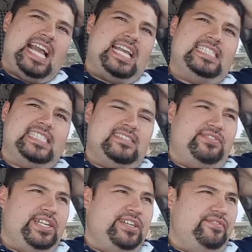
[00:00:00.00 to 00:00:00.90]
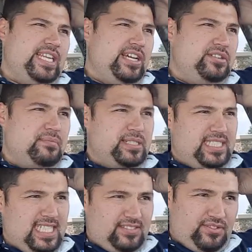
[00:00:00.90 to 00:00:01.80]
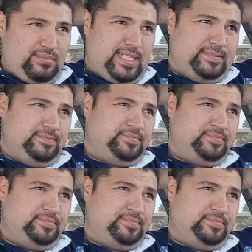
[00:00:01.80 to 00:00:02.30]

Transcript: I guess this is video number 6 for me.